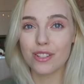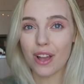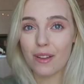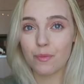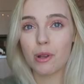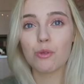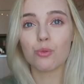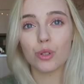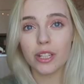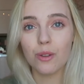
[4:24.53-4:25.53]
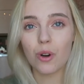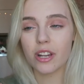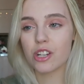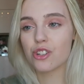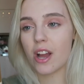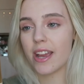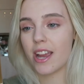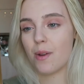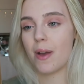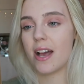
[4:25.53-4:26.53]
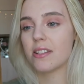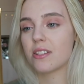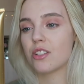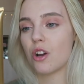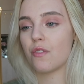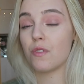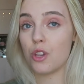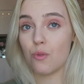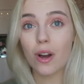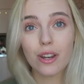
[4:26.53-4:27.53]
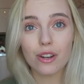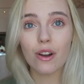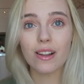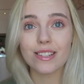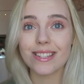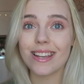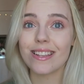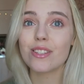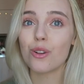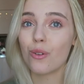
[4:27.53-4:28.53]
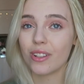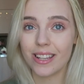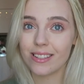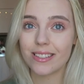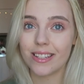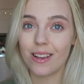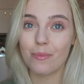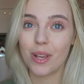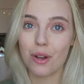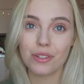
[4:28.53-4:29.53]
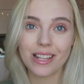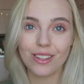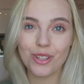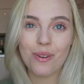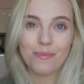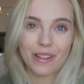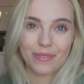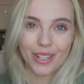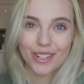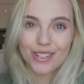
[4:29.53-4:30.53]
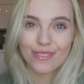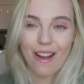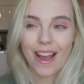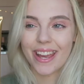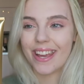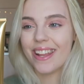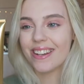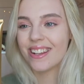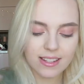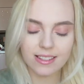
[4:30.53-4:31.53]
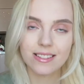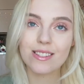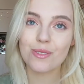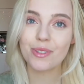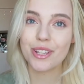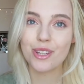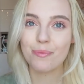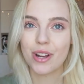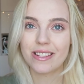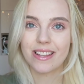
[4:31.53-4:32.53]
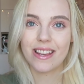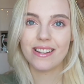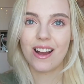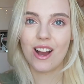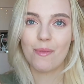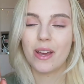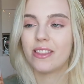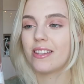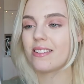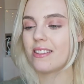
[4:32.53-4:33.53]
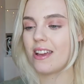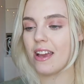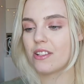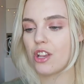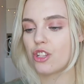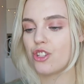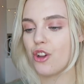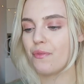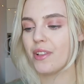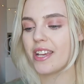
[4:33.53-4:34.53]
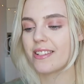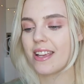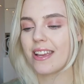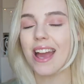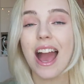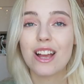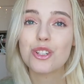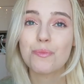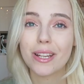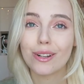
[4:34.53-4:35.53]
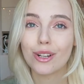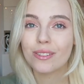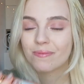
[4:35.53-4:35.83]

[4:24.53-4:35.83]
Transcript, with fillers: So I've been really wanting to try a hair mask, so if you want to know how this is, totally Insta DM me, I'll tell you. I'm definitely gonna try it. And this is a really cute present. This is Snowflakes and Cashmere.